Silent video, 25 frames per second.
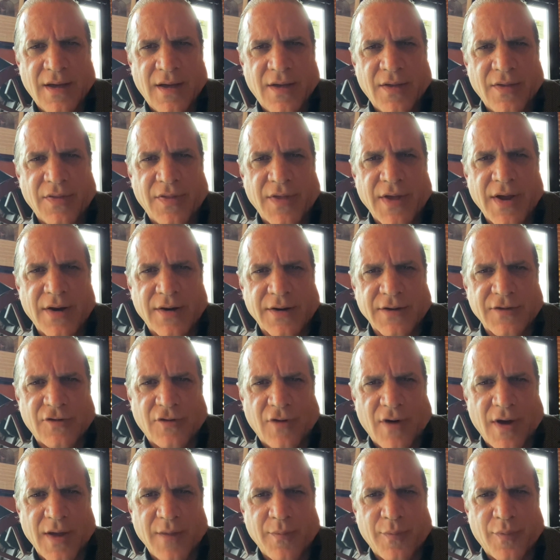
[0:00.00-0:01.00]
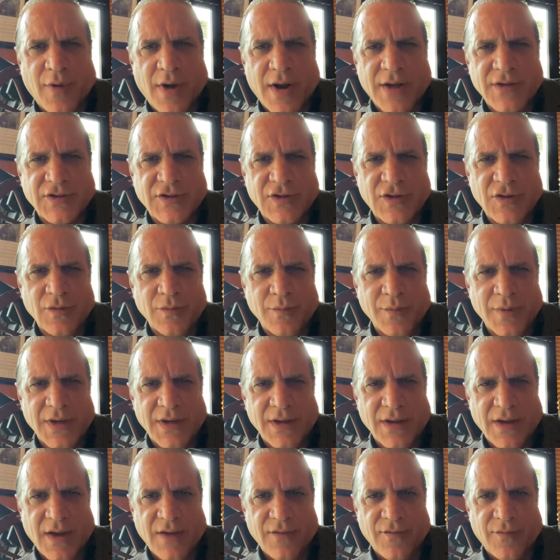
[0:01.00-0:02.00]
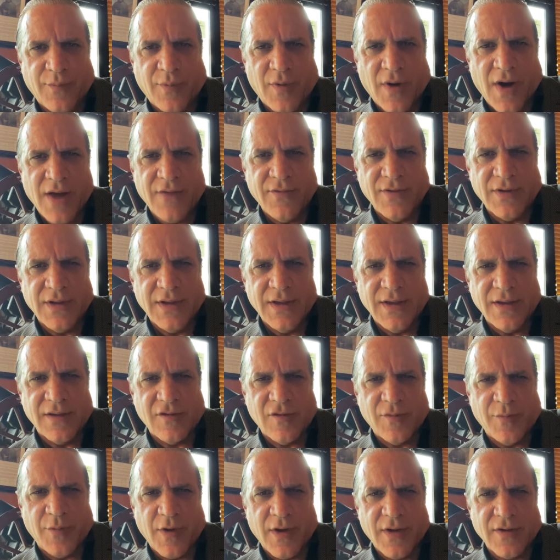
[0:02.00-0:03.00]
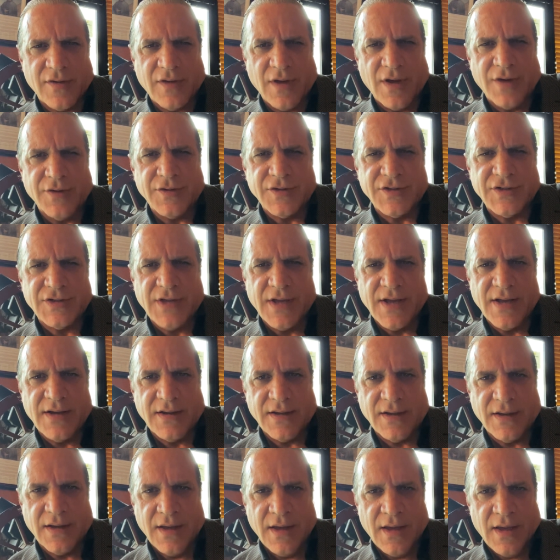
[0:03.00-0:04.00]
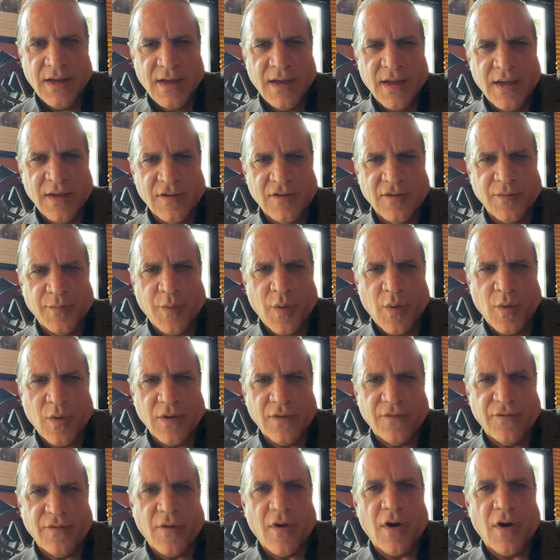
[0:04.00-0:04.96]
there to try and prosecute me, have privately expressed understanding and support for our